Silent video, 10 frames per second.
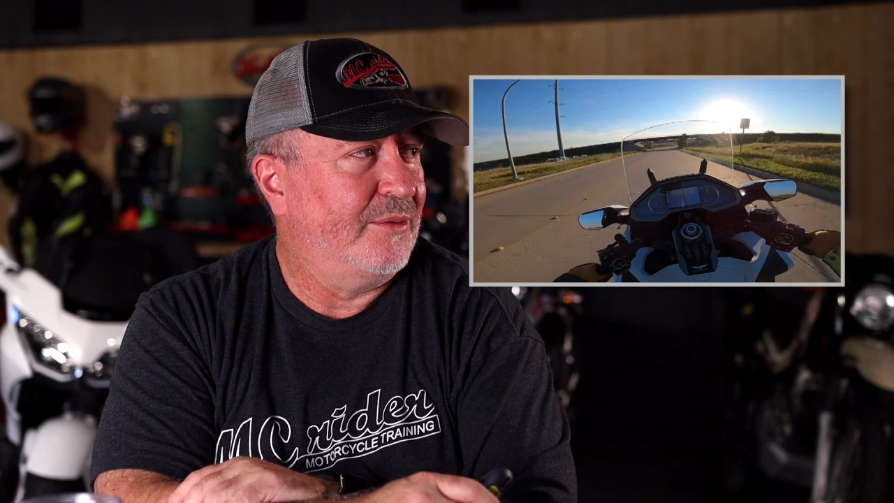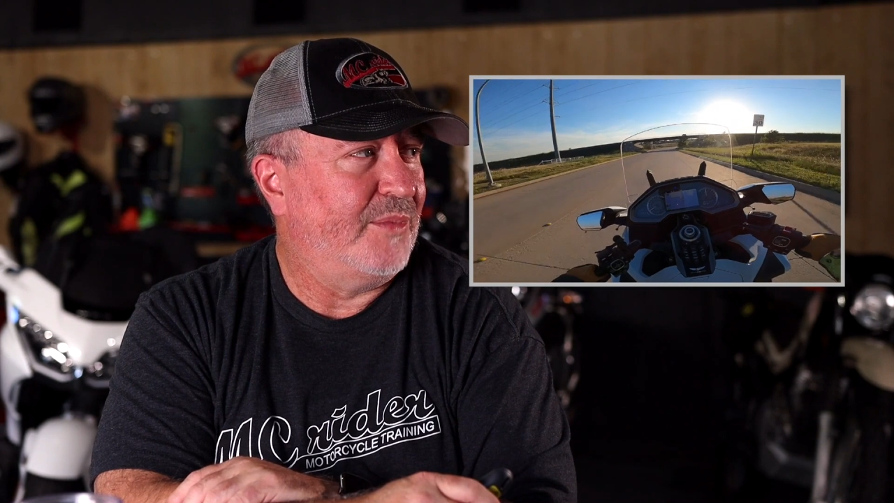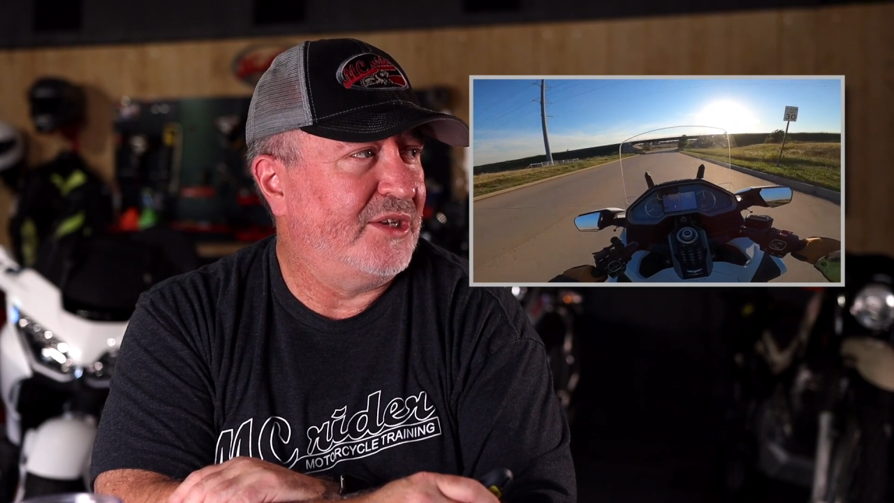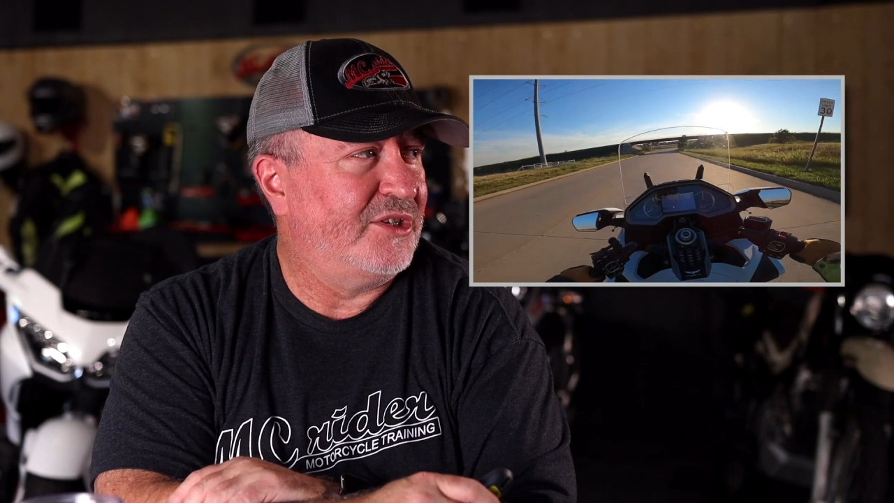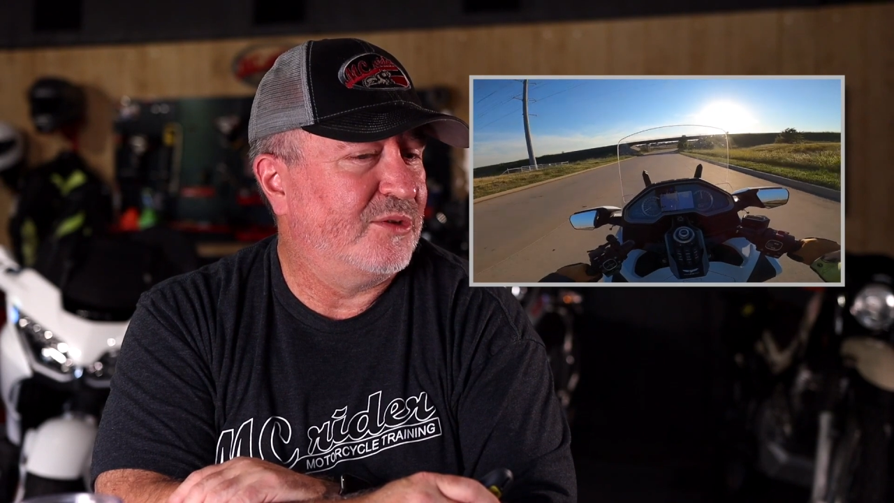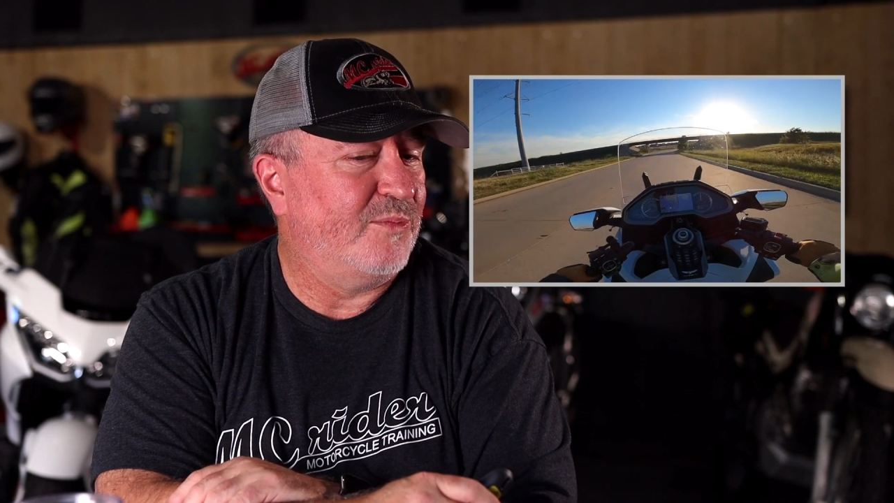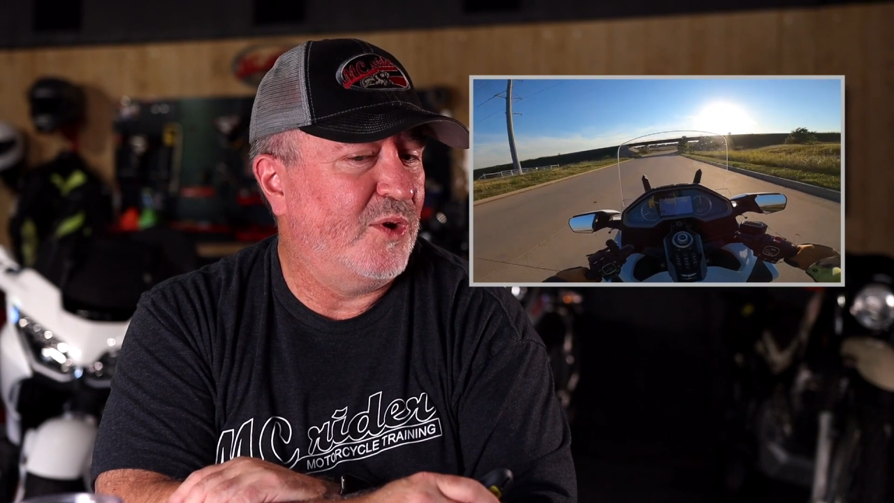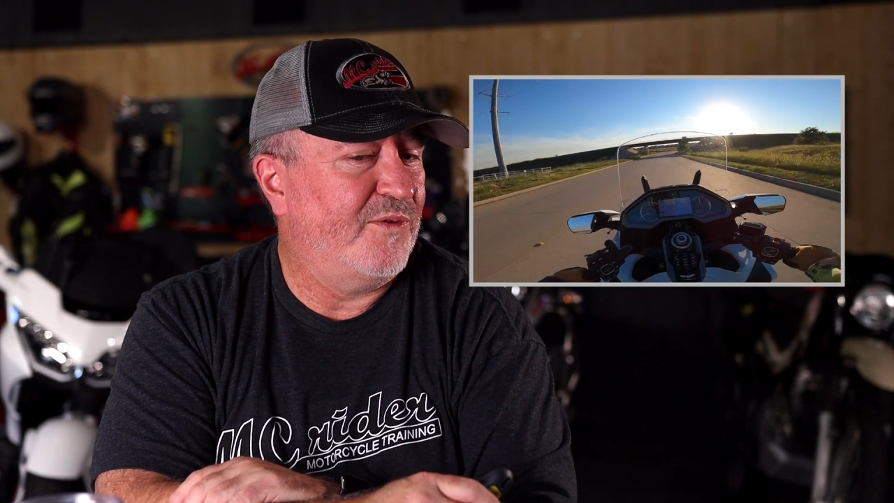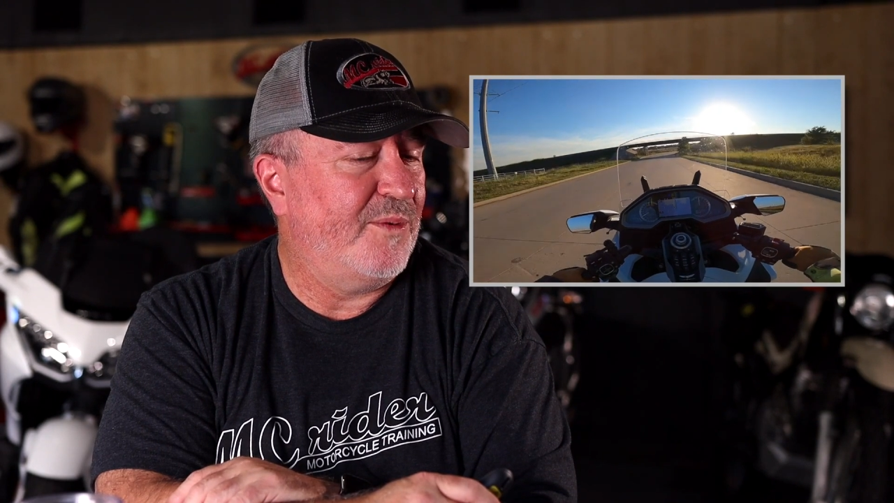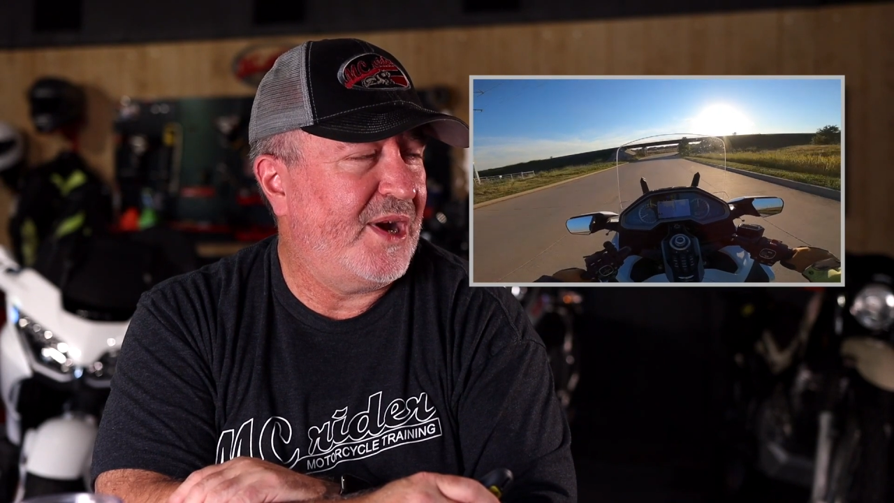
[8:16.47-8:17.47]
by just
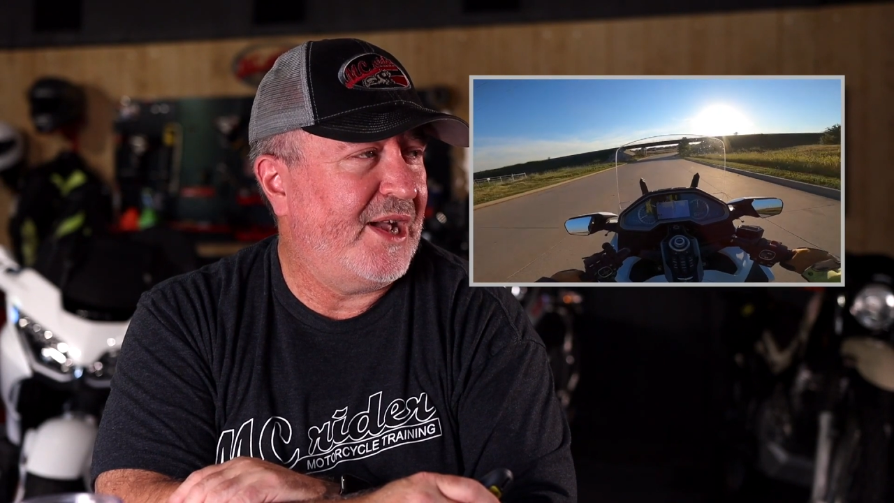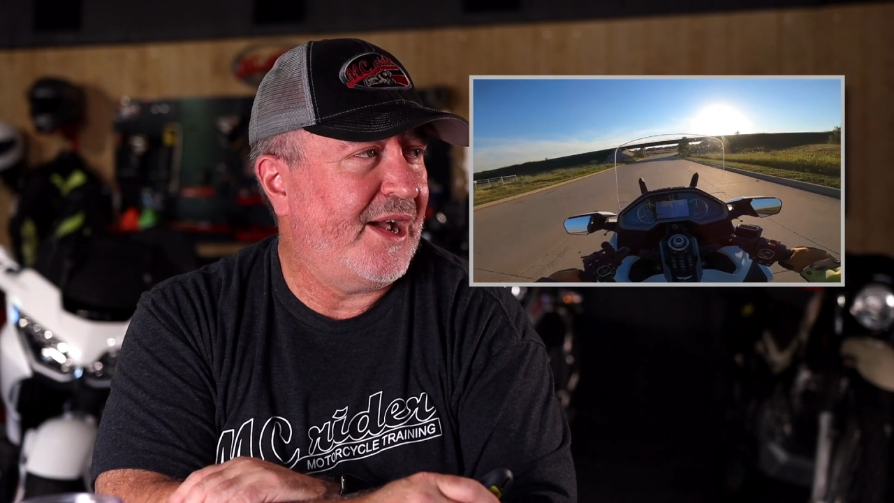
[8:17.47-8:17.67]
moving my